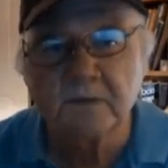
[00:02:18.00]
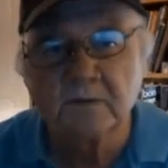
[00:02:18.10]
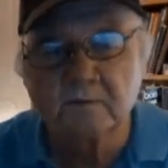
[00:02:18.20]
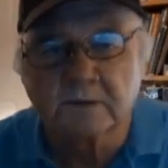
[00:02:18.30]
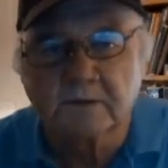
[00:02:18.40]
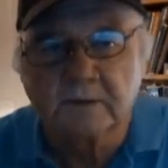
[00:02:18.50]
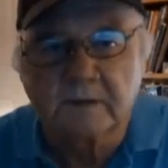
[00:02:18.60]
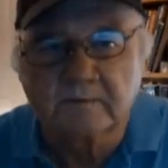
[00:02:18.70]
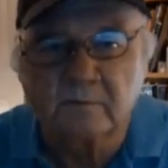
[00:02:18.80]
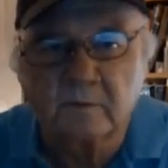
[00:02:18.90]
Rick
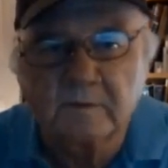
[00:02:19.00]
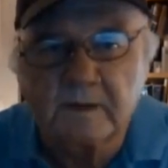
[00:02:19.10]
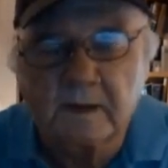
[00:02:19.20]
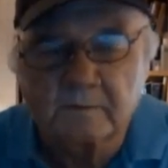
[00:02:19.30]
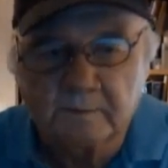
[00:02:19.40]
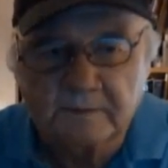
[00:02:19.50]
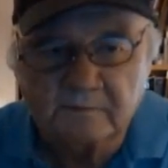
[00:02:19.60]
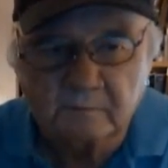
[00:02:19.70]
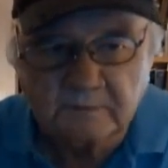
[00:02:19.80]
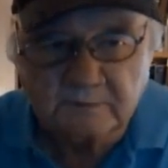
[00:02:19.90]
Needham for the
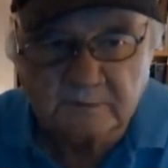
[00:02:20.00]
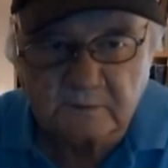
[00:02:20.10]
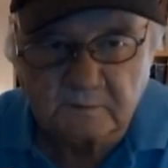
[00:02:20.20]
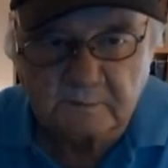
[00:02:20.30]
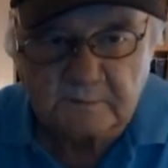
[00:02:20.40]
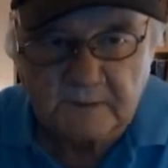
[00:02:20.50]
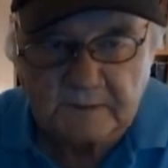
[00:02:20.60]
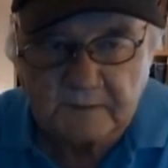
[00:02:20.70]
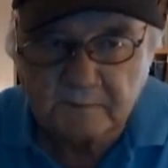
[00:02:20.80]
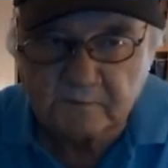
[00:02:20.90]
Equibase Winner's Circle,
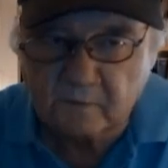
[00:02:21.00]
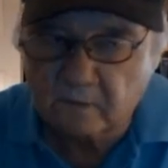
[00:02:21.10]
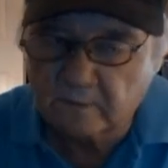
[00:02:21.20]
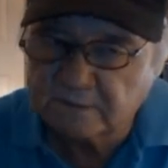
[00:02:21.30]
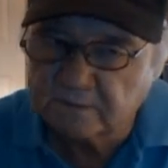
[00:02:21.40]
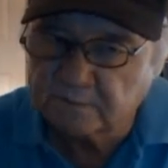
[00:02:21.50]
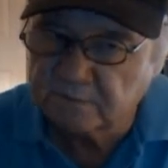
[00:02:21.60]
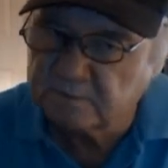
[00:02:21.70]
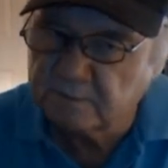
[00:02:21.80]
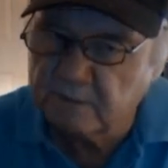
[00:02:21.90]
reminding you as always to
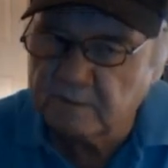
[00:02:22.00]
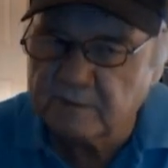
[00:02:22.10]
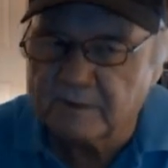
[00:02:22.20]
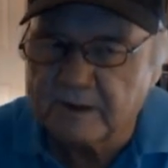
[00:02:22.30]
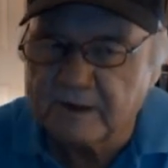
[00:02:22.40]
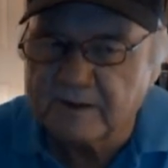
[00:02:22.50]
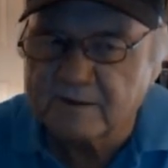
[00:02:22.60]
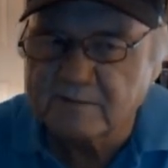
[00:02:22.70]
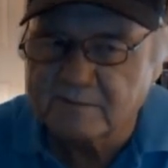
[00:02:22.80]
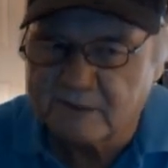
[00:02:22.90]
please bet with your head,
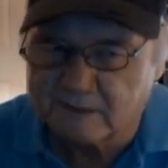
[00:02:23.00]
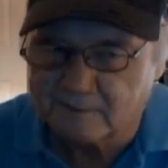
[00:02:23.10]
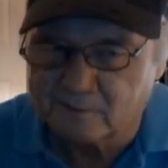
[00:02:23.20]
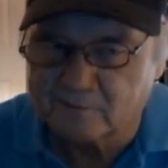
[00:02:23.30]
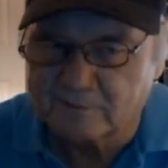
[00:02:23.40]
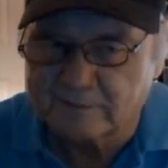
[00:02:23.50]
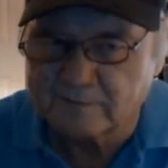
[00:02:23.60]
not over it.